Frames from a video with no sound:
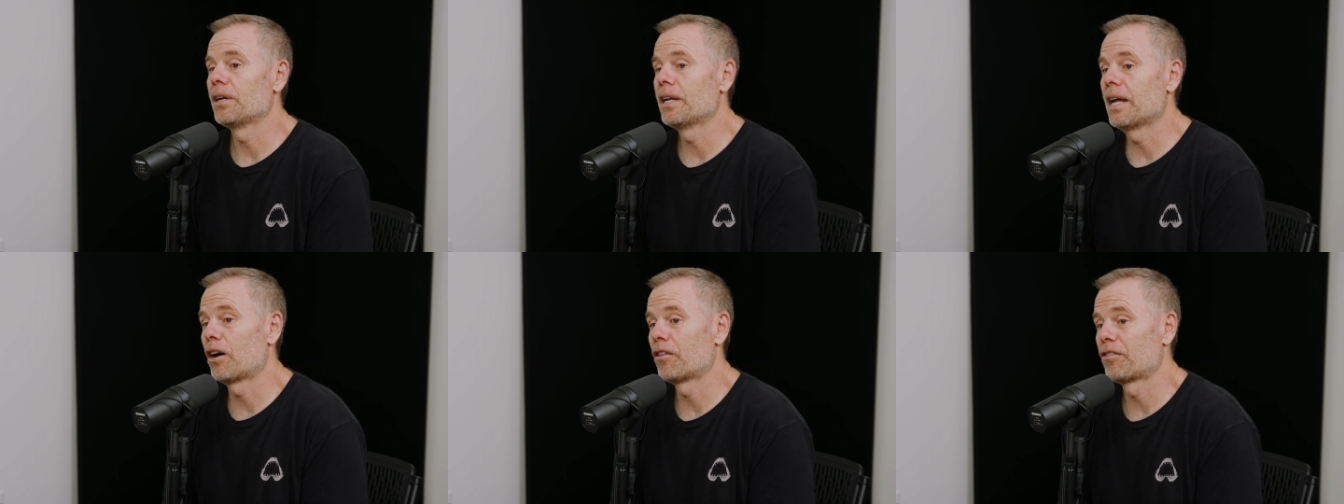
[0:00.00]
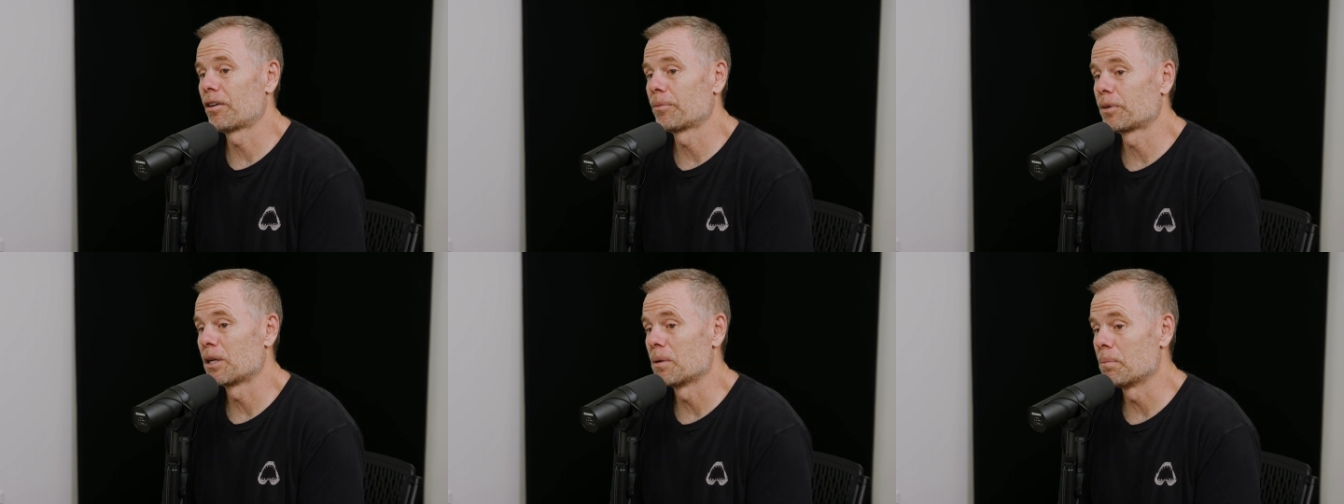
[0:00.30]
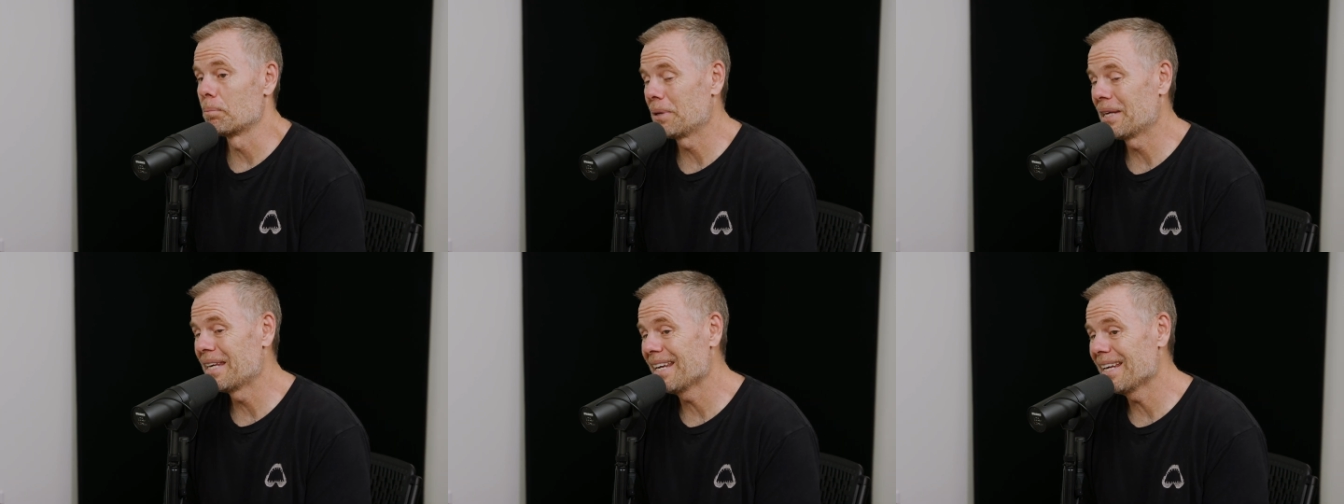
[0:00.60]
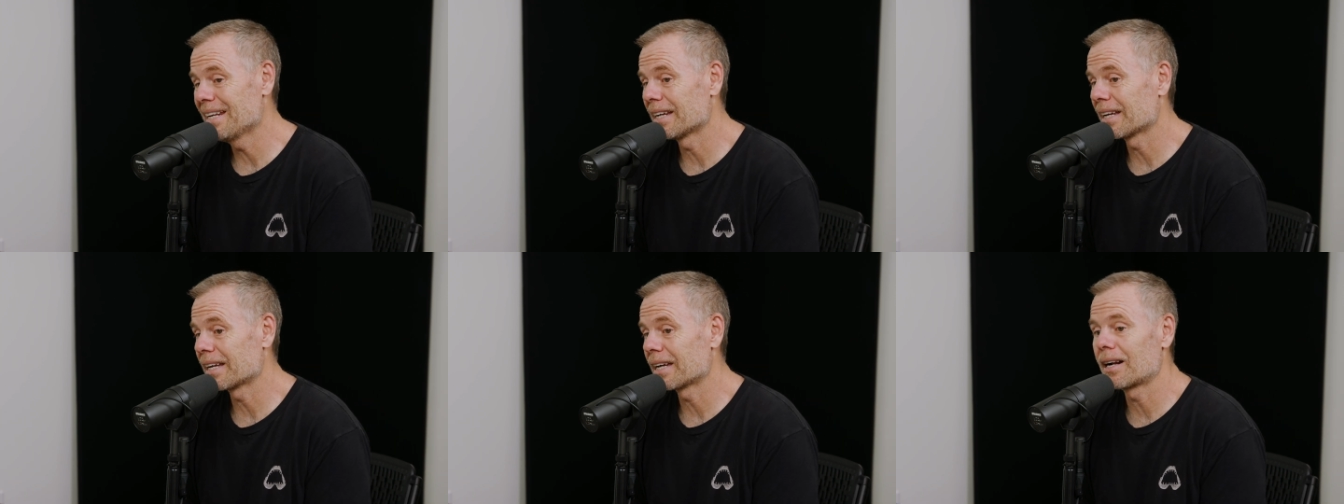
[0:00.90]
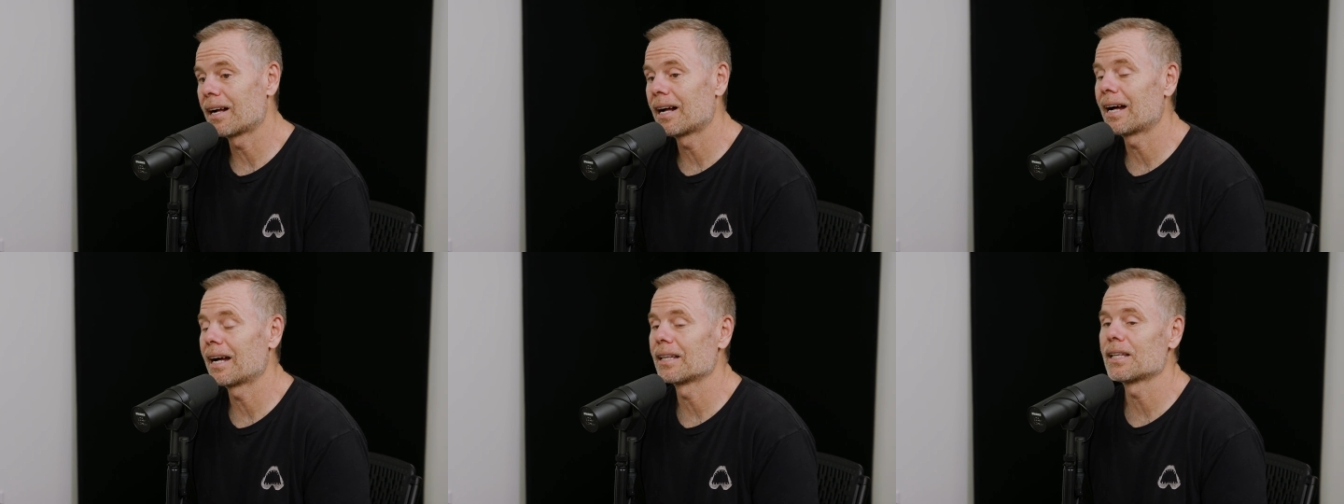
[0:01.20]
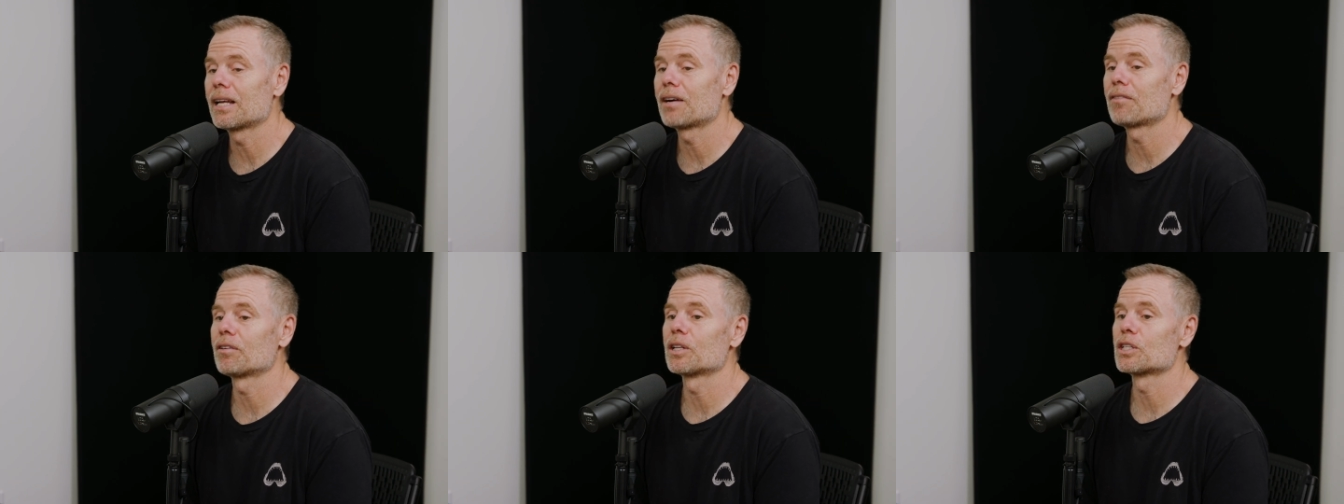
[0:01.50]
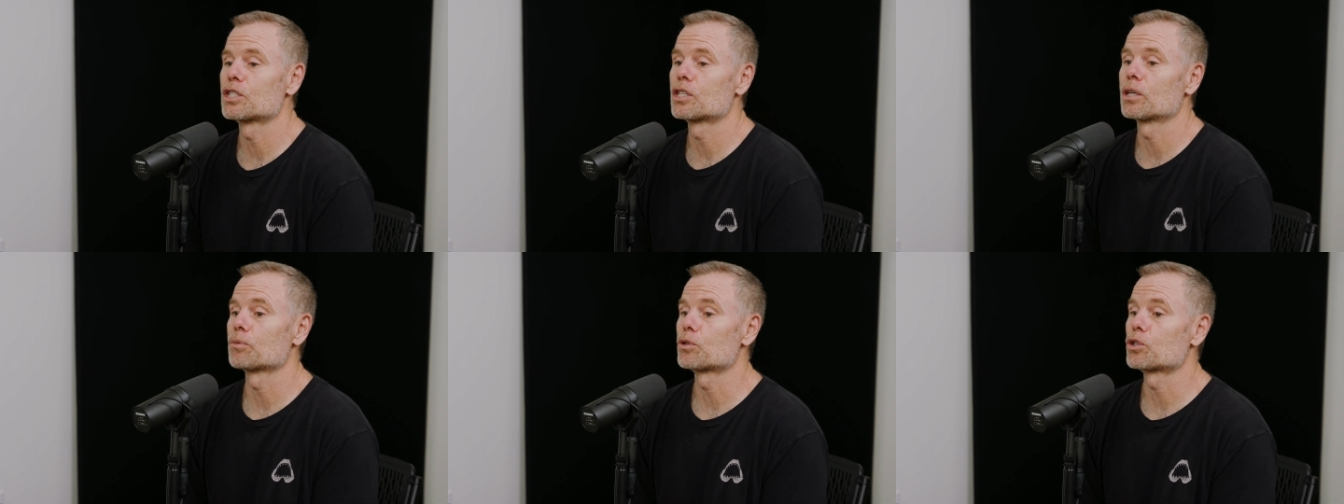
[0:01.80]
if I'm competing at a high level
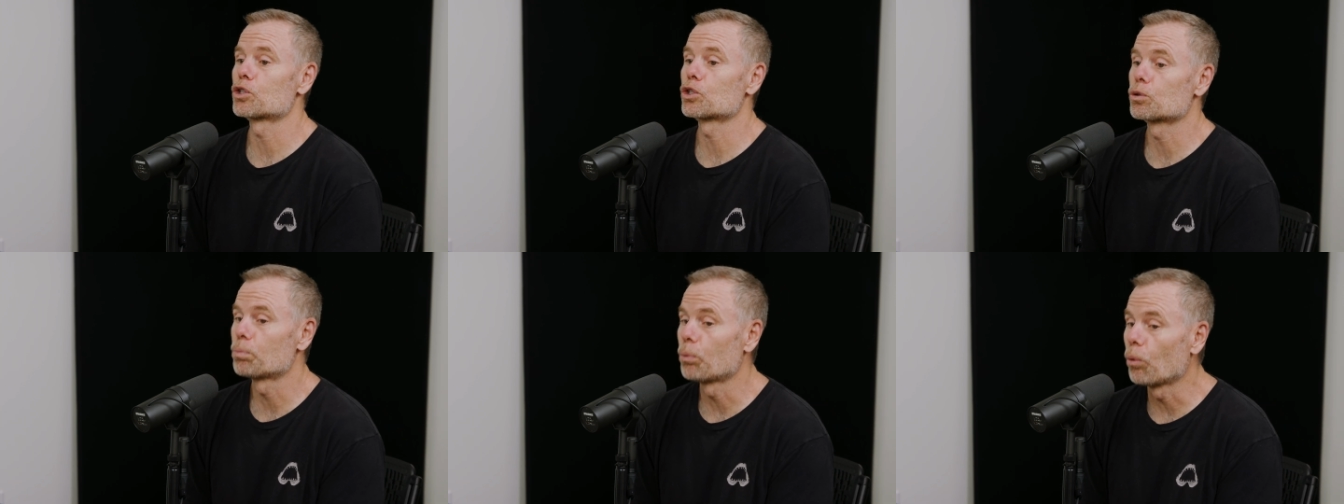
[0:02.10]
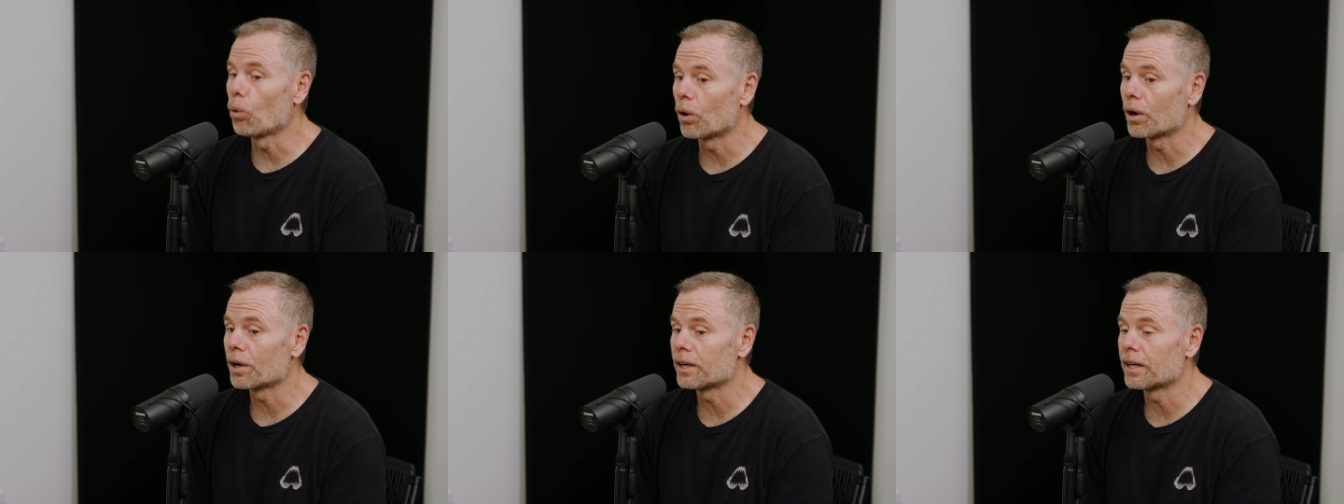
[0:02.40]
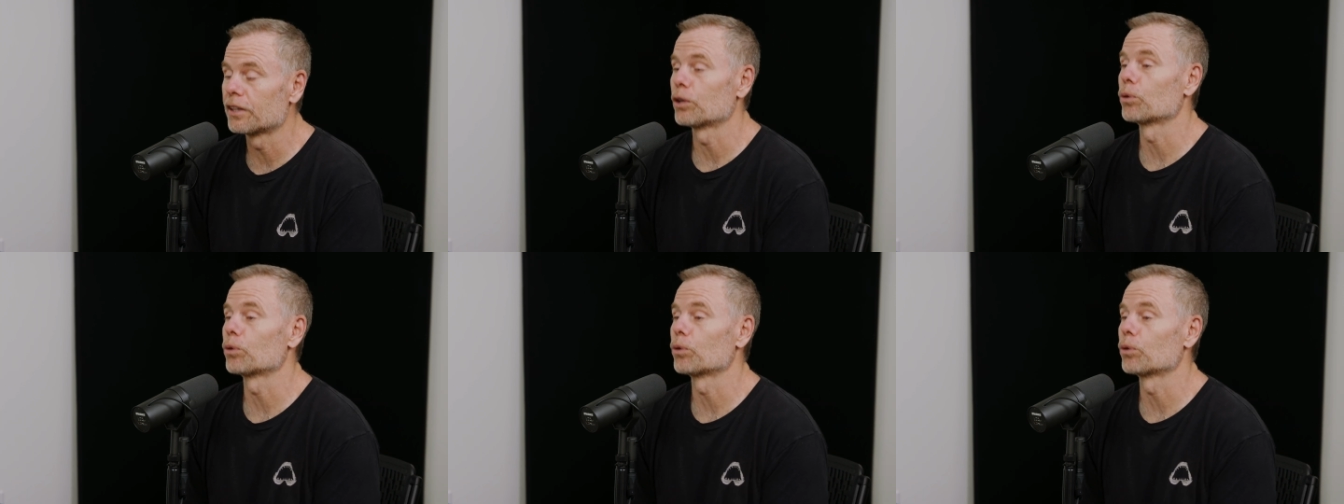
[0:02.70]
in some sport